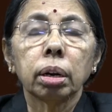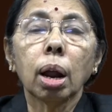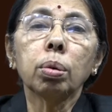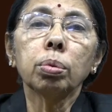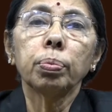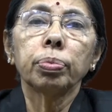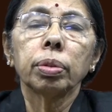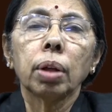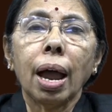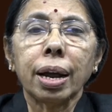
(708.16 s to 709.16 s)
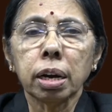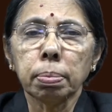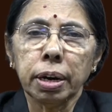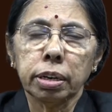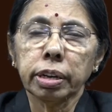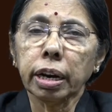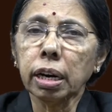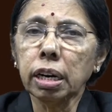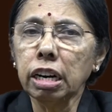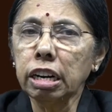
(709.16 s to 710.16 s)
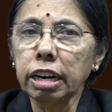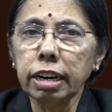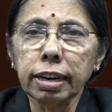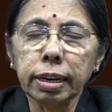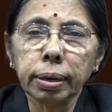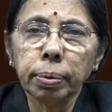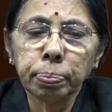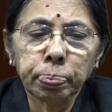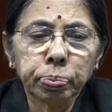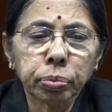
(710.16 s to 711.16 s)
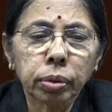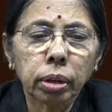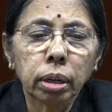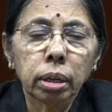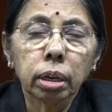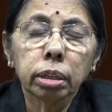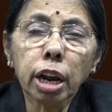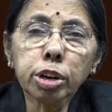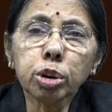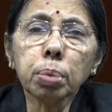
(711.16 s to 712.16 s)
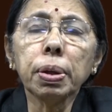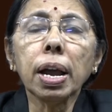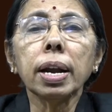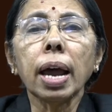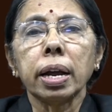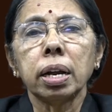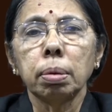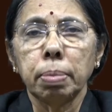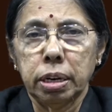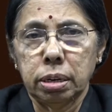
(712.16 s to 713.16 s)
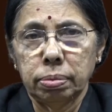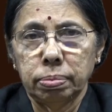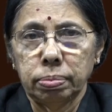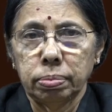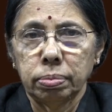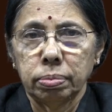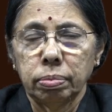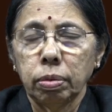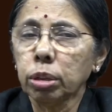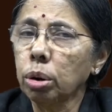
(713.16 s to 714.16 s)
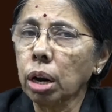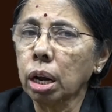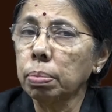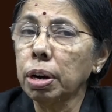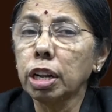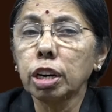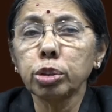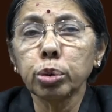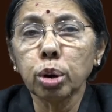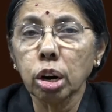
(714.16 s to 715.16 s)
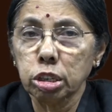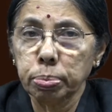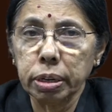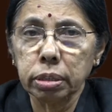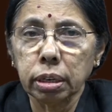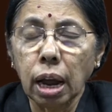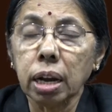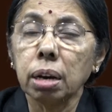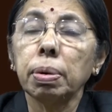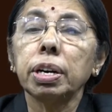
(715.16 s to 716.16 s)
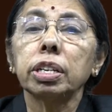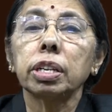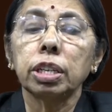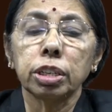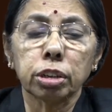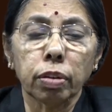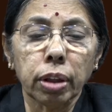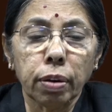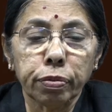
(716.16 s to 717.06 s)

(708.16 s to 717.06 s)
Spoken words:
Now, agreement, second ingredient. There should be an agreement. Without agreement, there is no conspiracy. Agreement is the gist of the